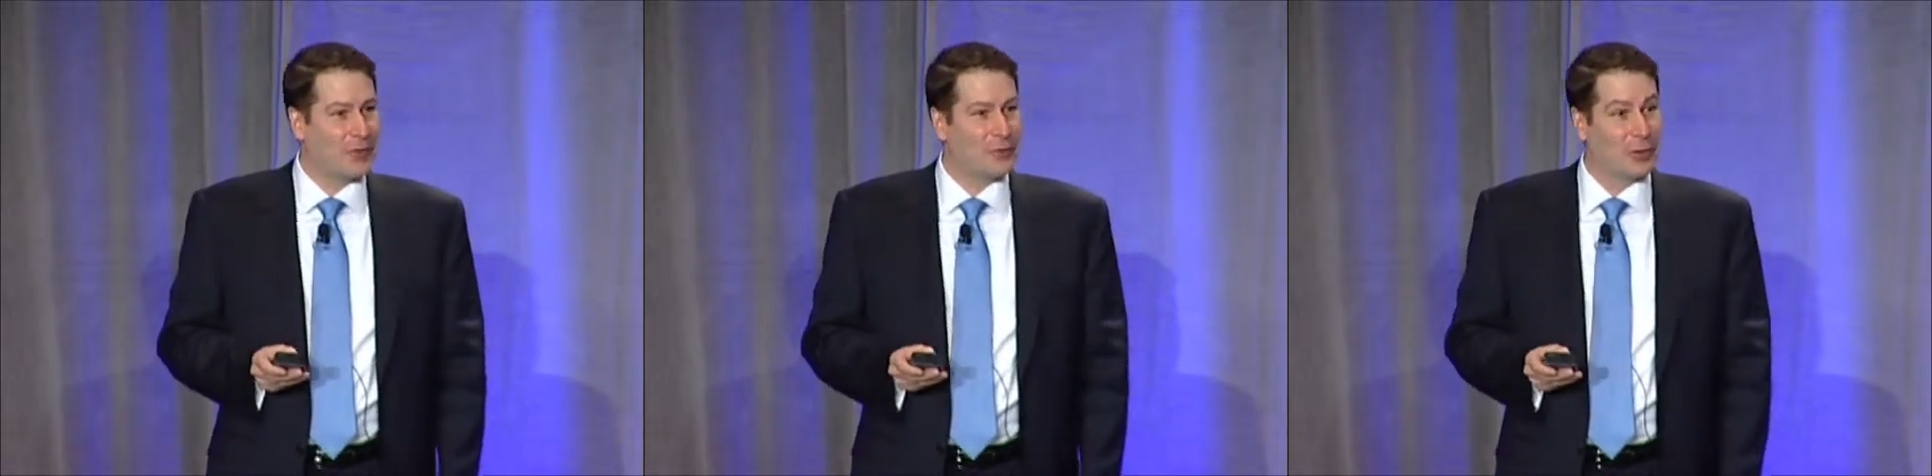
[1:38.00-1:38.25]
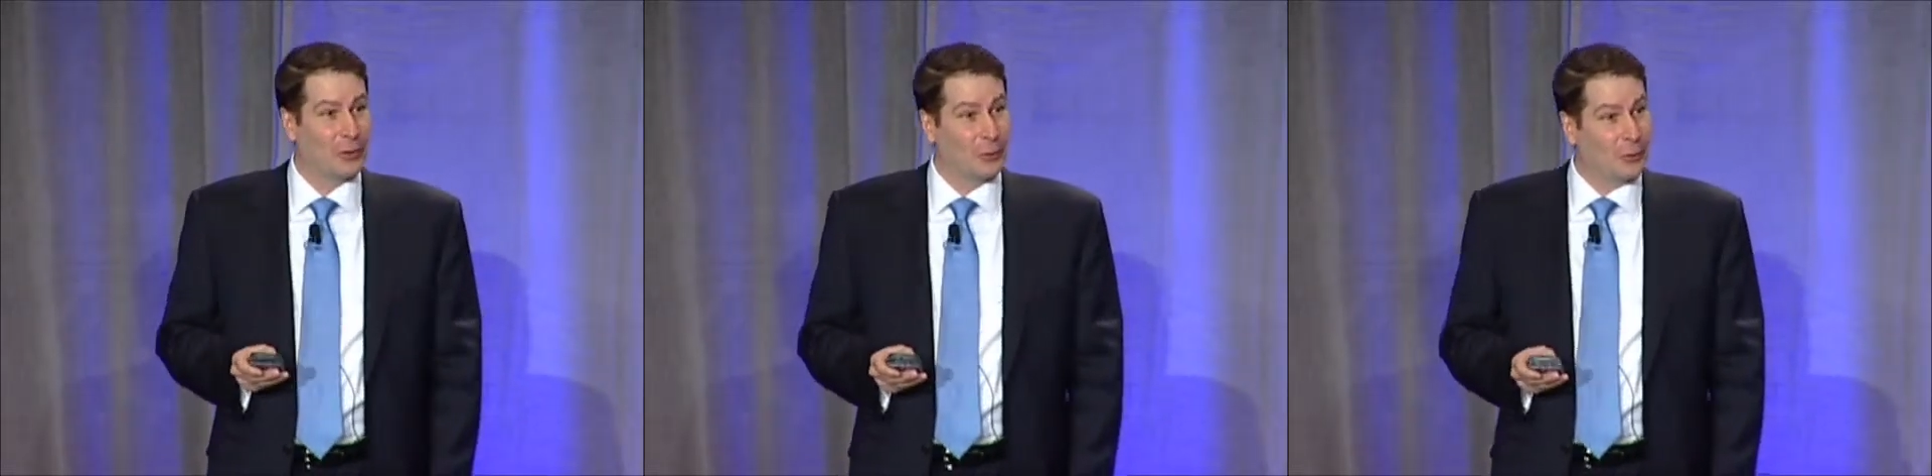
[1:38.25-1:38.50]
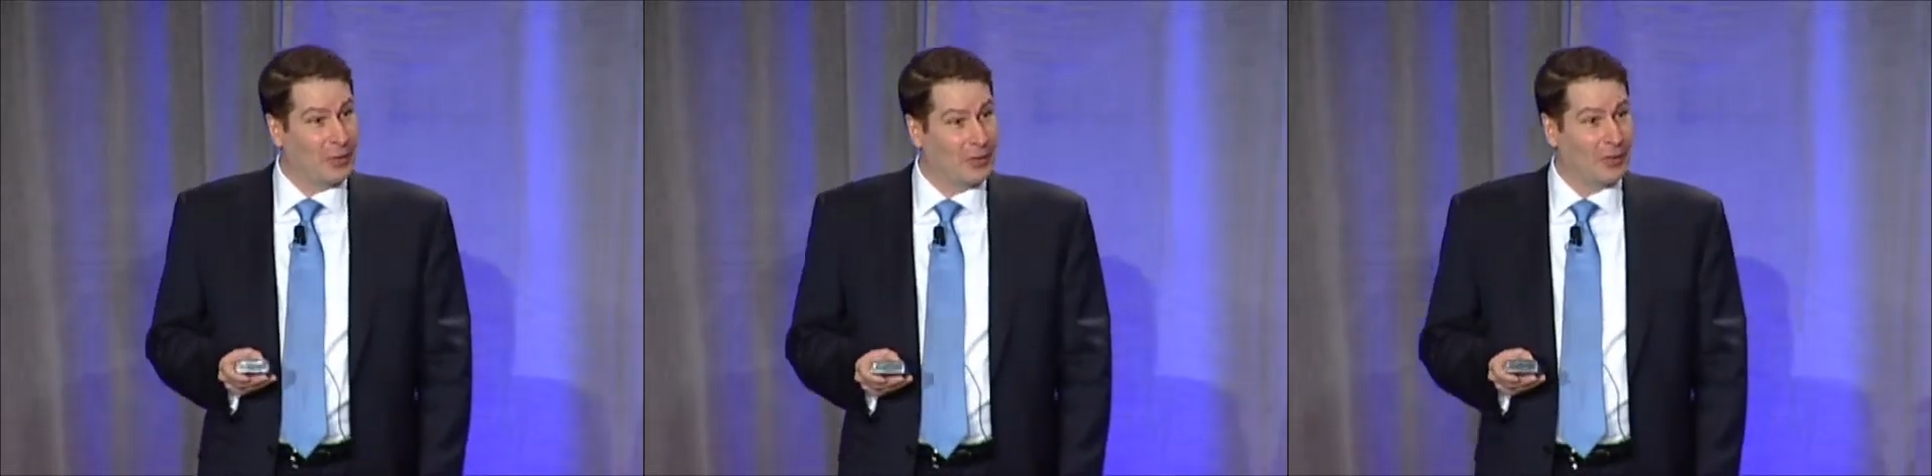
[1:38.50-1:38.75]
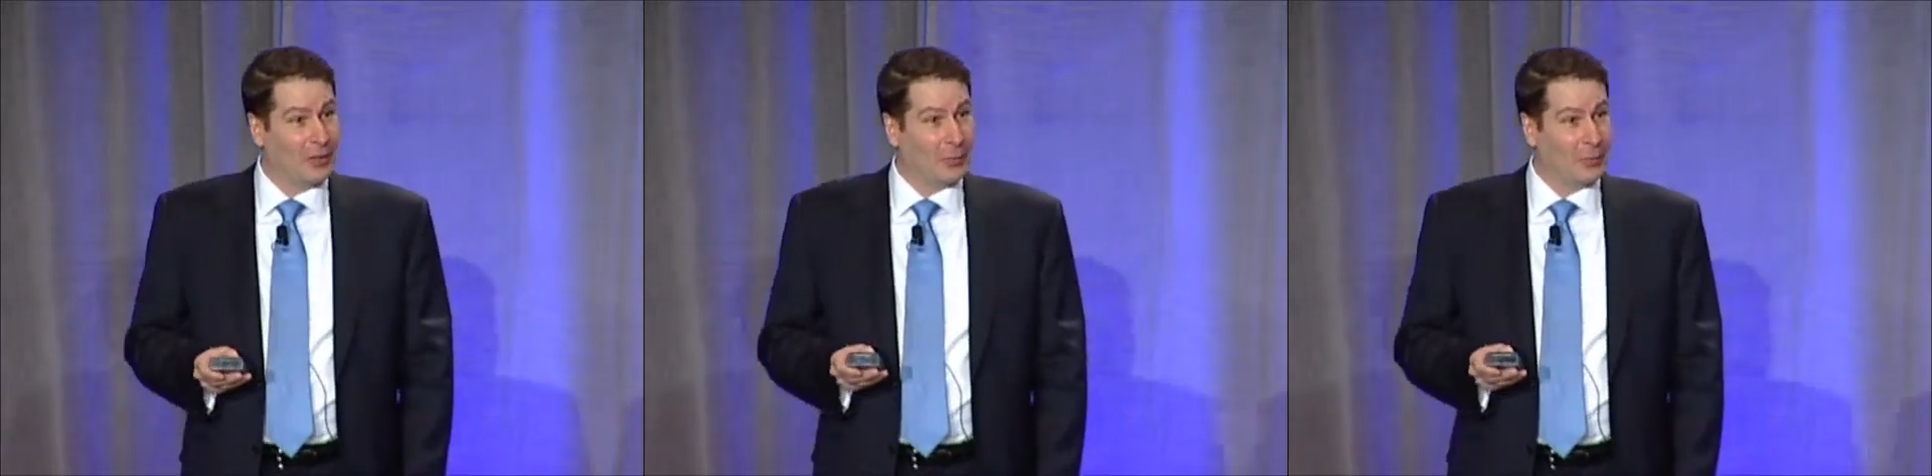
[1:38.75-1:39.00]
So
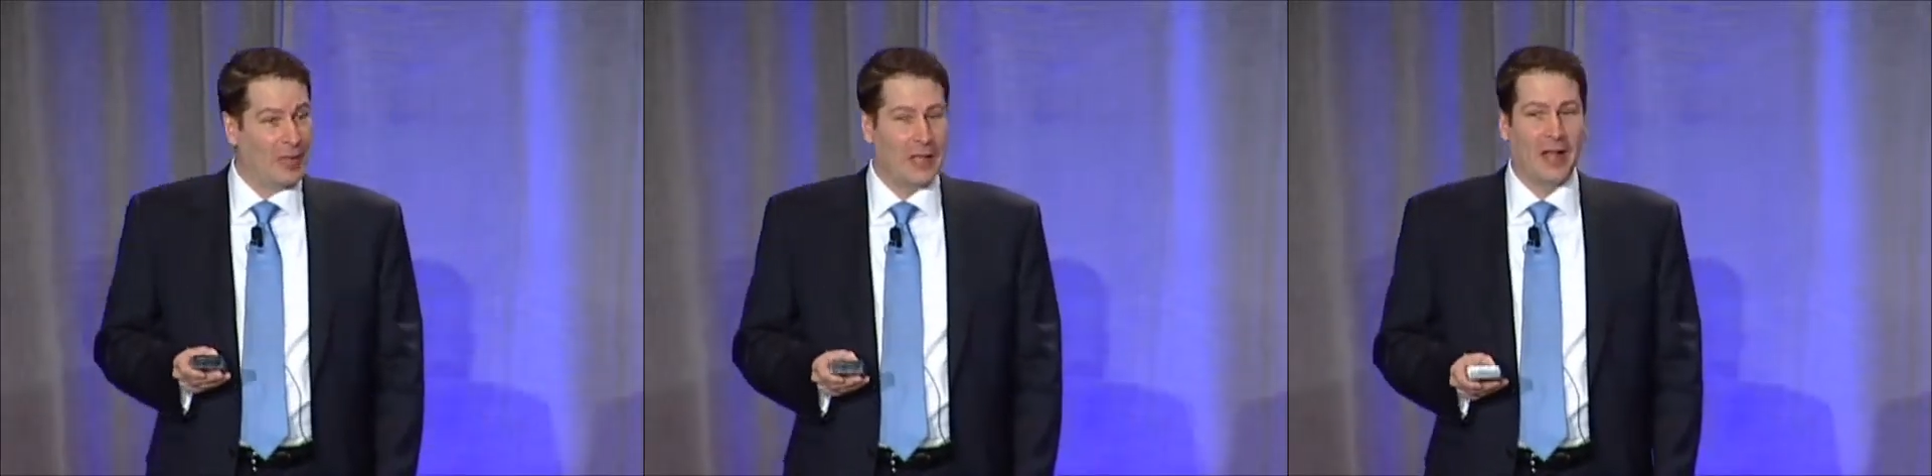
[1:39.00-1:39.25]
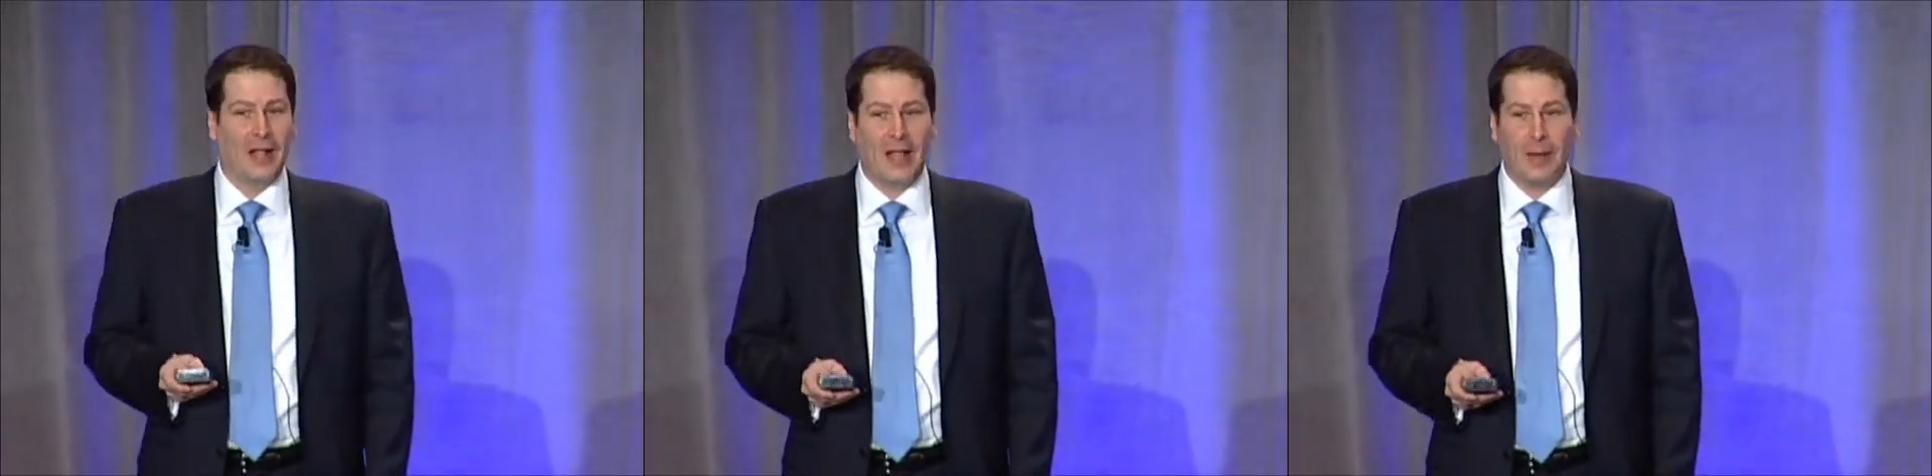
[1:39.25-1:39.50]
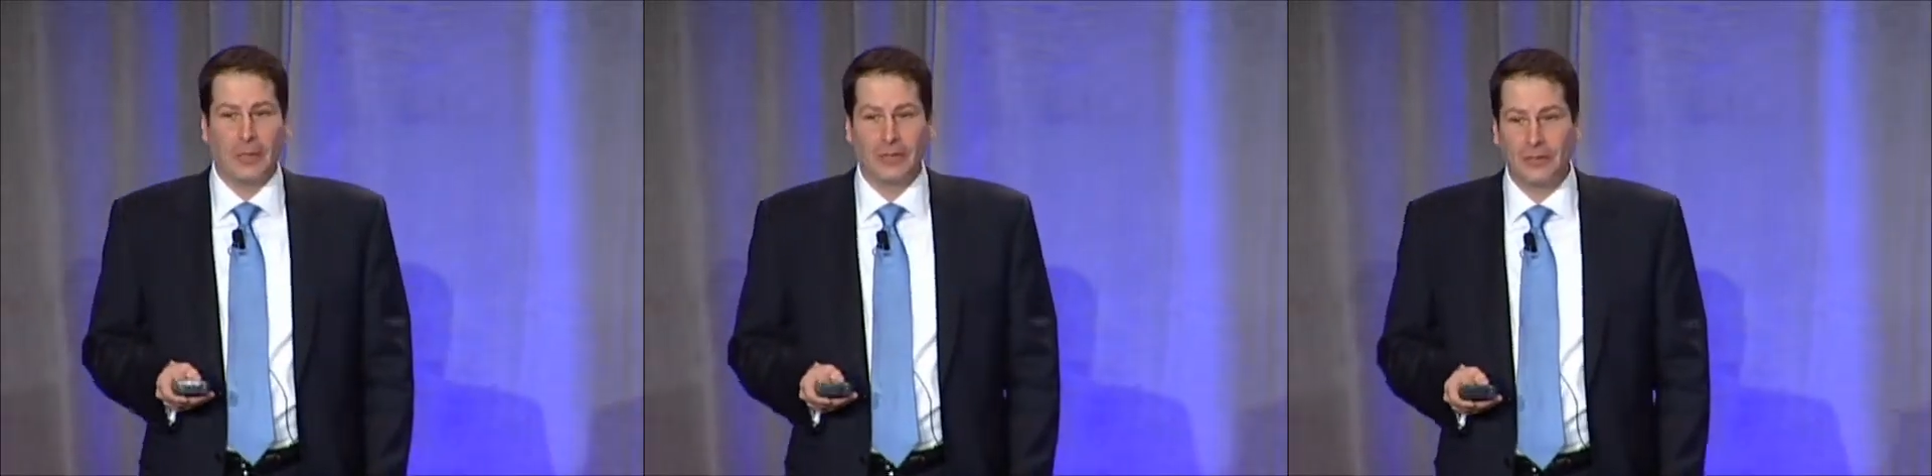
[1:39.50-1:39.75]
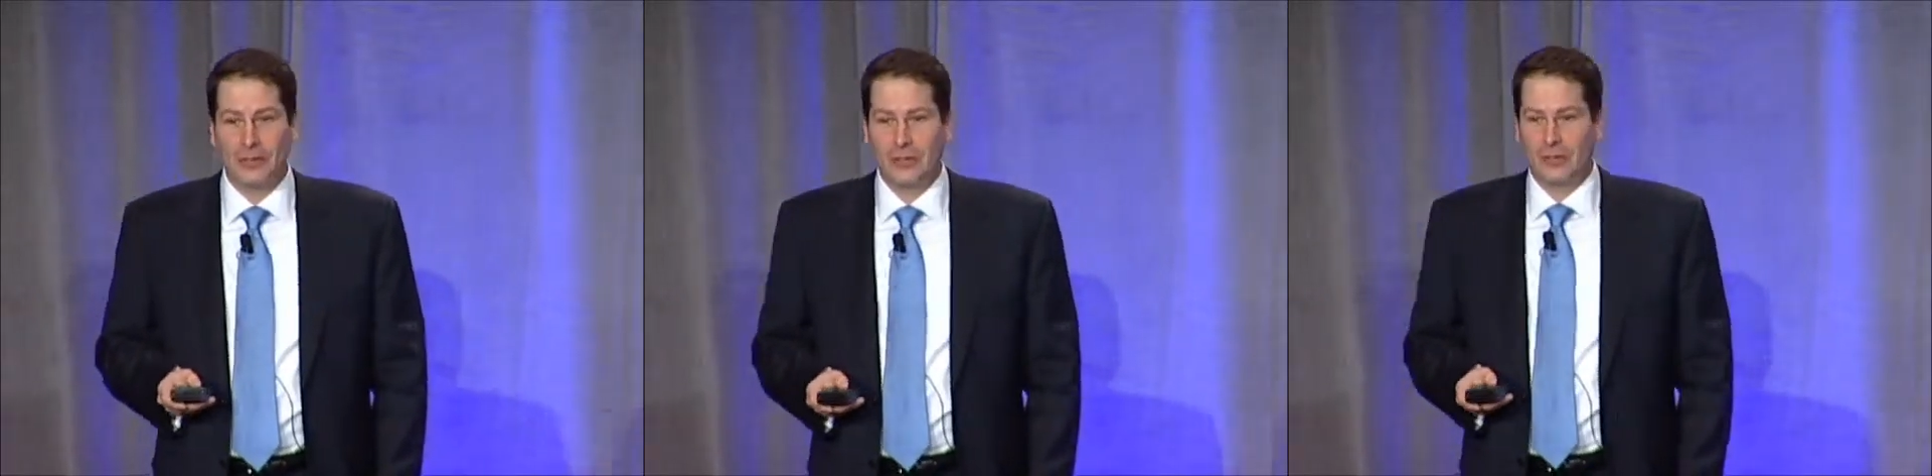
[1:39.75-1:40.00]
when that happens,